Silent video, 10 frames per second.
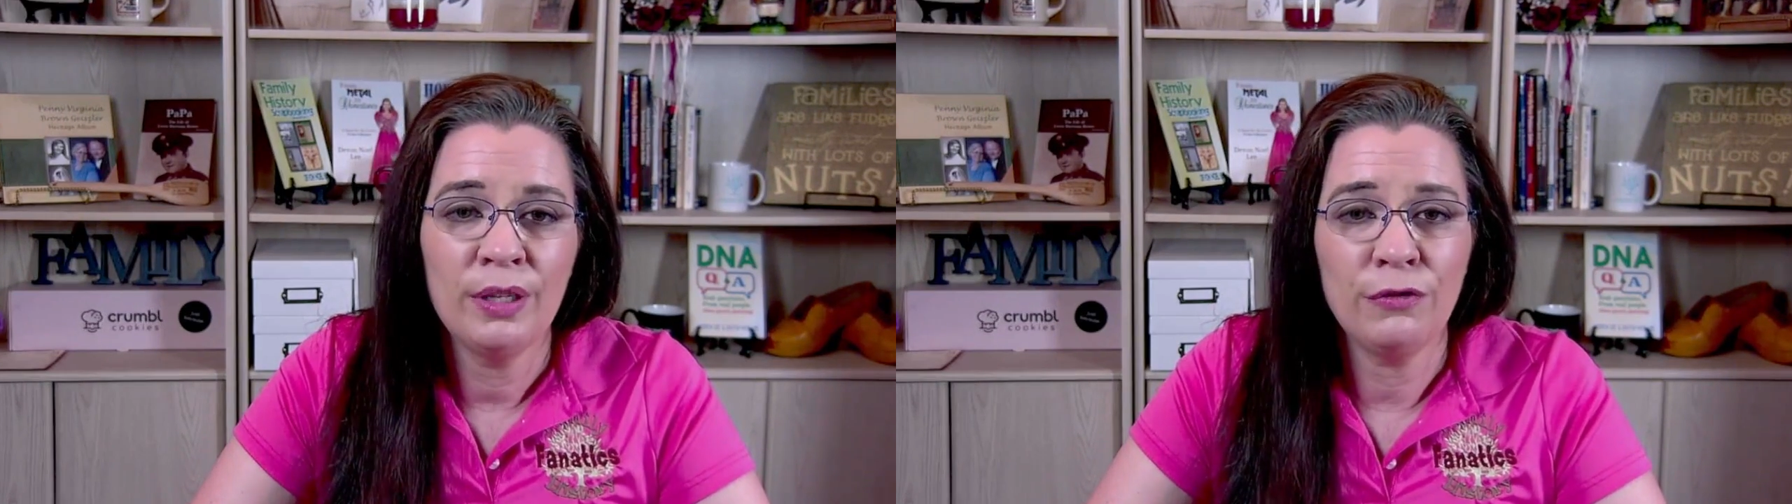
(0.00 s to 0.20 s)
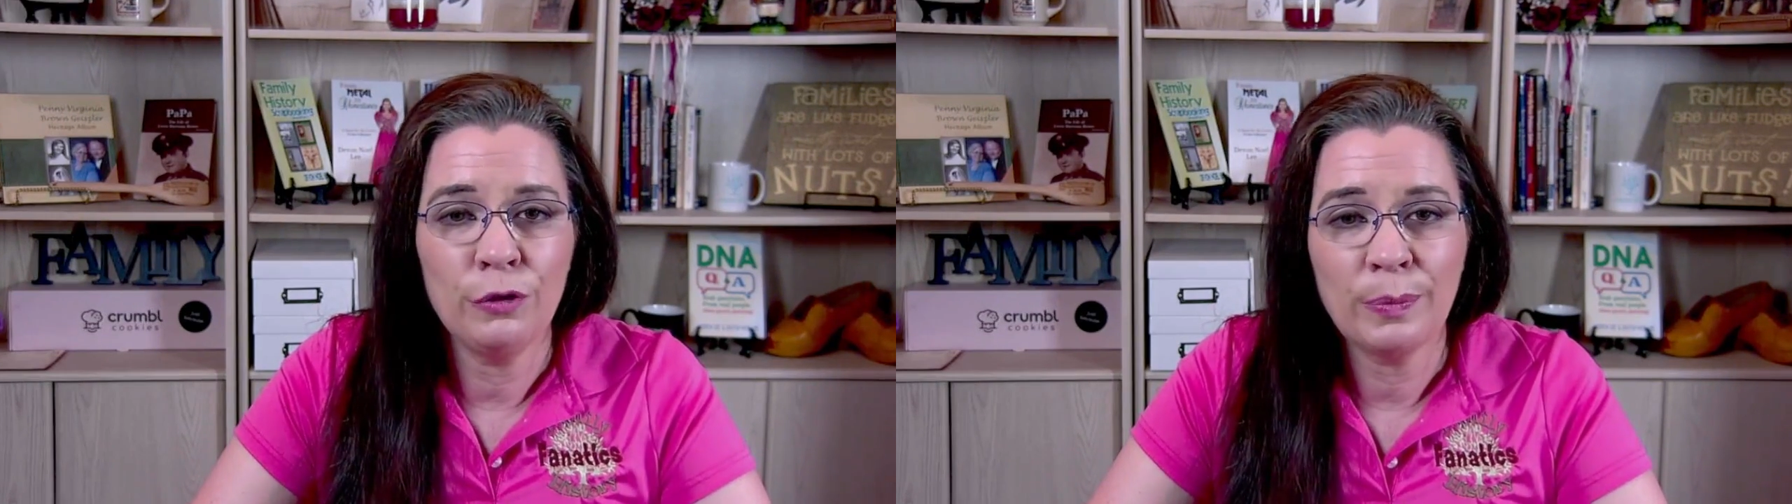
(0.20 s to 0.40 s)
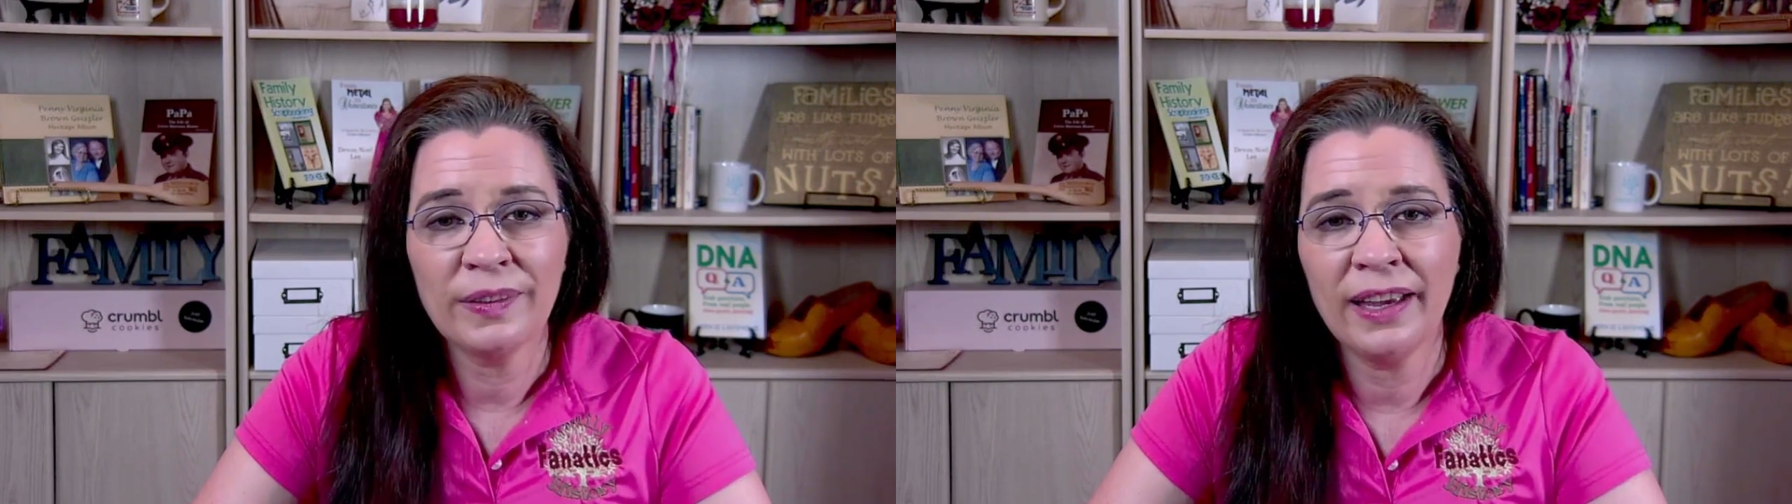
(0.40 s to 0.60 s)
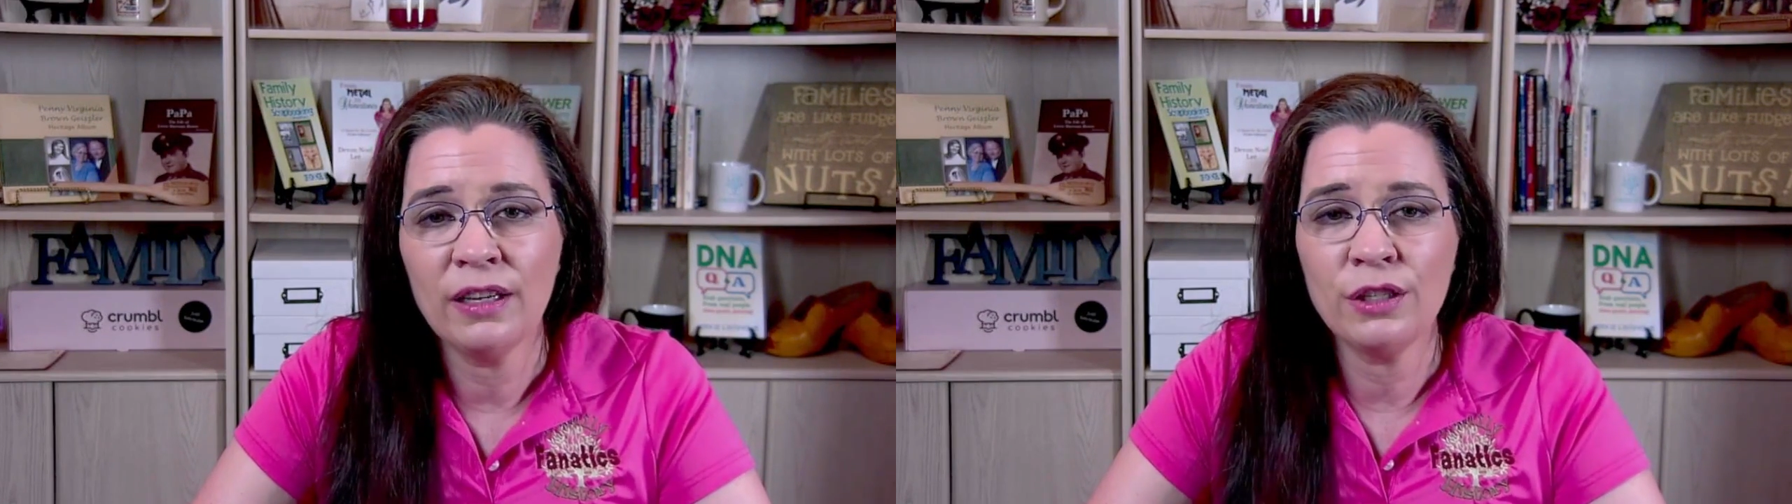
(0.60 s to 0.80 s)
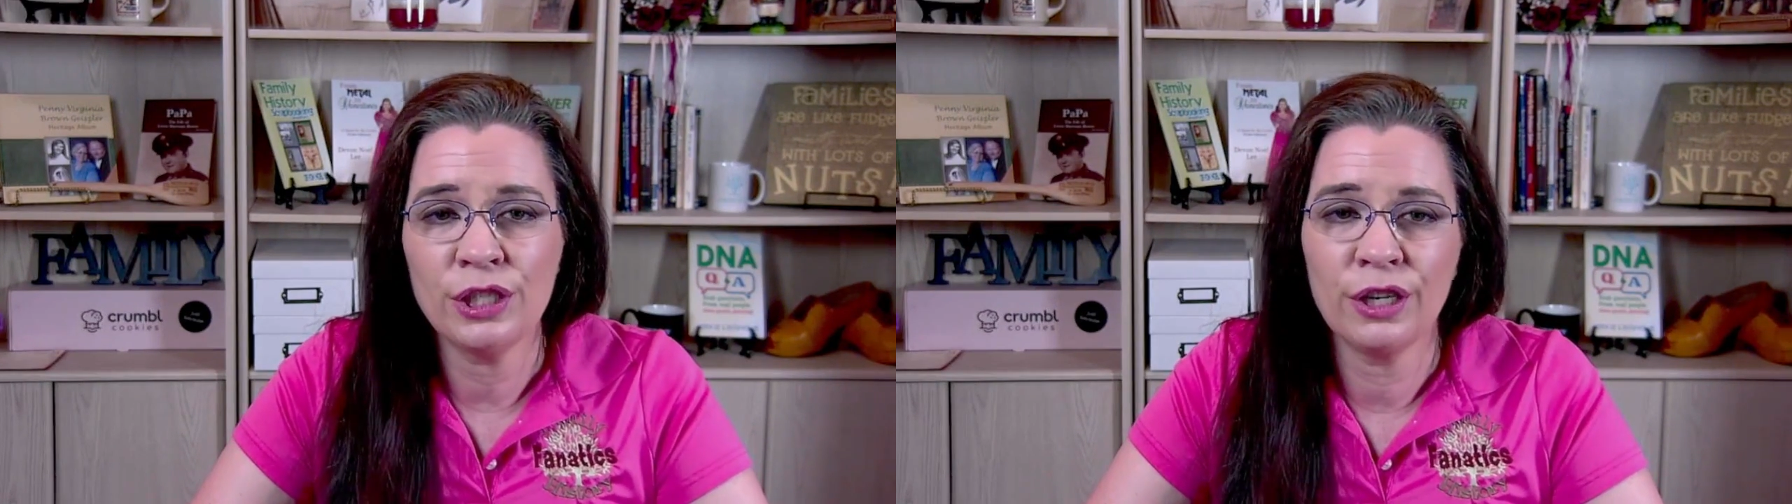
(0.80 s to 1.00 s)
But if you
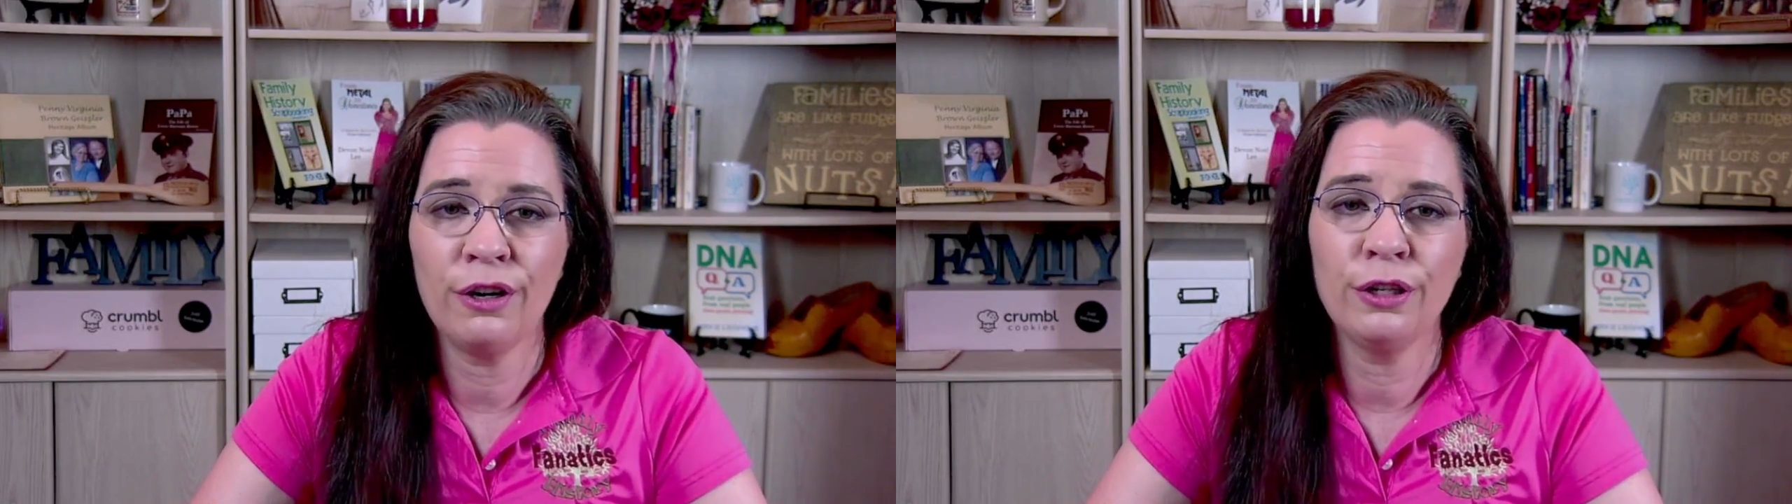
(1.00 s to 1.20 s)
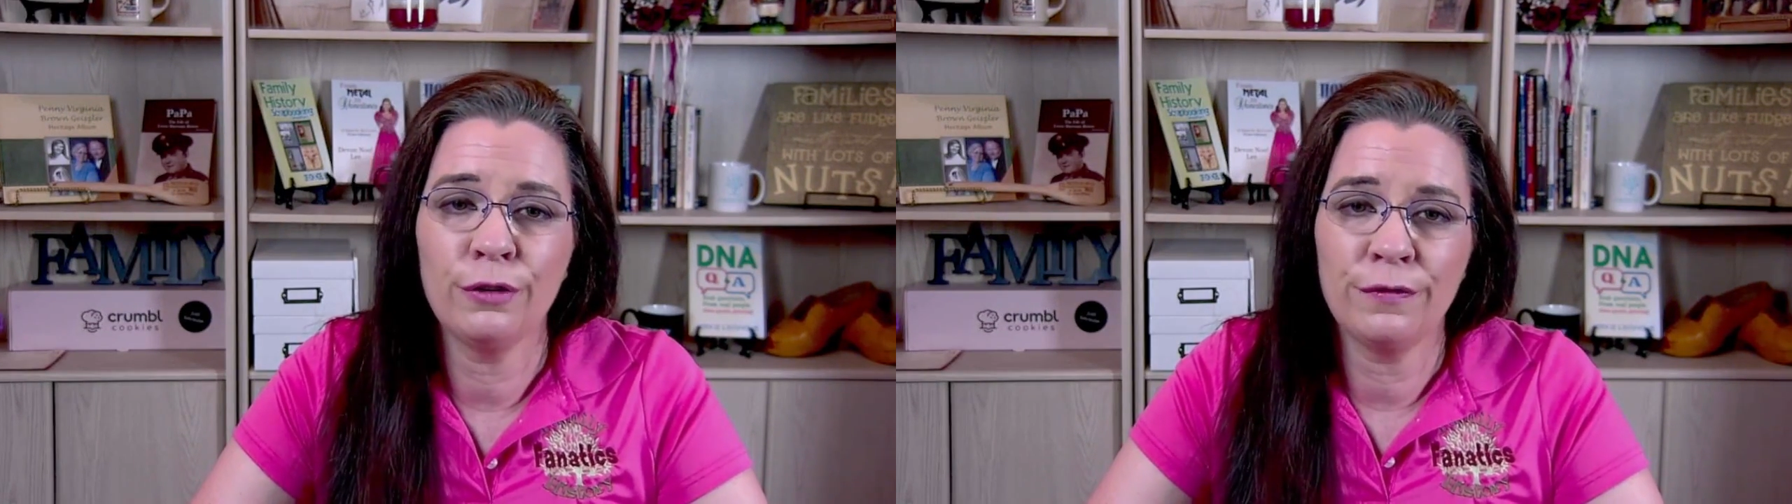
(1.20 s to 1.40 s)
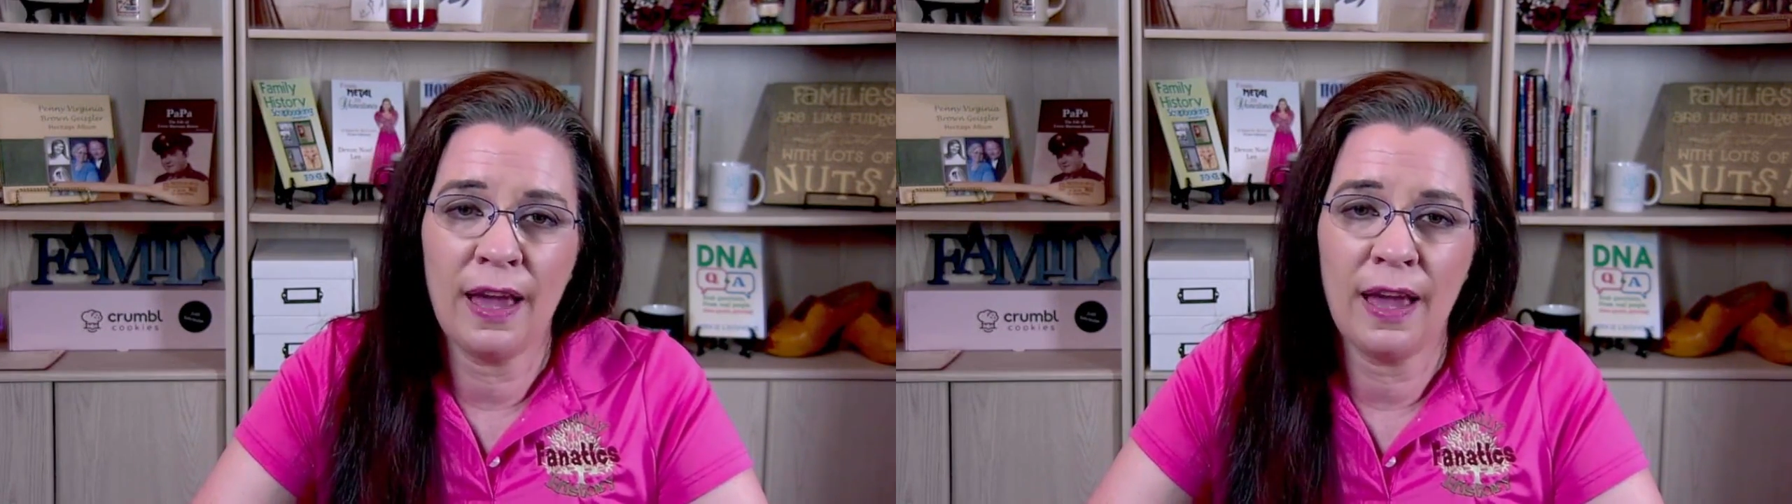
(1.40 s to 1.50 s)
plan on sharing your